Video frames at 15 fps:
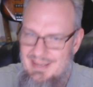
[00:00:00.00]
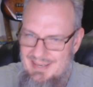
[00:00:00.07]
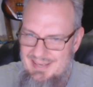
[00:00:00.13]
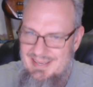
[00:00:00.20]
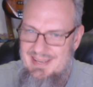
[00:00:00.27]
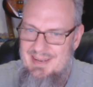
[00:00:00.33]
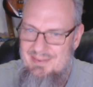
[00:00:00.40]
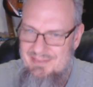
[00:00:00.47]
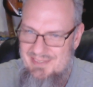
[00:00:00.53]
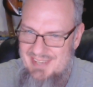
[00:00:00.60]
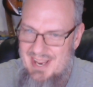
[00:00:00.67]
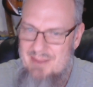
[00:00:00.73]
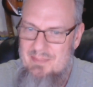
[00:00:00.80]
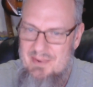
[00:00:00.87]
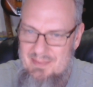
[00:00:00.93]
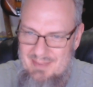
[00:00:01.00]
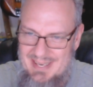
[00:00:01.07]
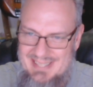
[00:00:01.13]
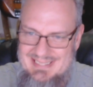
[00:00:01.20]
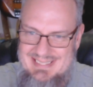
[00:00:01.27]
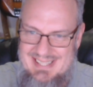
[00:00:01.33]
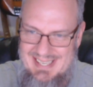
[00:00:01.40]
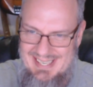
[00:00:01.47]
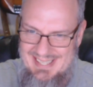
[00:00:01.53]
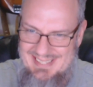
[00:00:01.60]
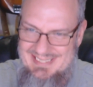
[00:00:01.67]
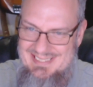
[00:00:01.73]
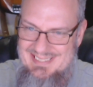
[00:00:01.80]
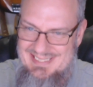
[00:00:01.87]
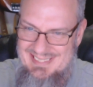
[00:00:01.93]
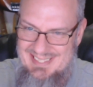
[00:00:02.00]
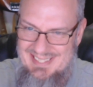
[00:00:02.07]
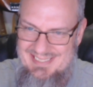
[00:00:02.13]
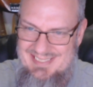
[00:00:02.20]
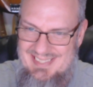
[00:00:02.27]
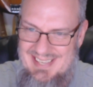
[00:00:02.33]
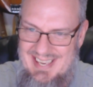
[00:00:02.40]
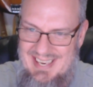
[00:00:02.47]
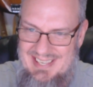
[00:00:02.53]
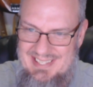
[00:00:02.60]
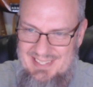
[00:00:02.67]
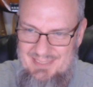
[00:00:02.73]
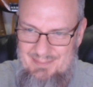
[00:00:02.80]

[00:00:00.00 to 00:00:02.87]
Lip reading: Yeah, same with my 10. It's like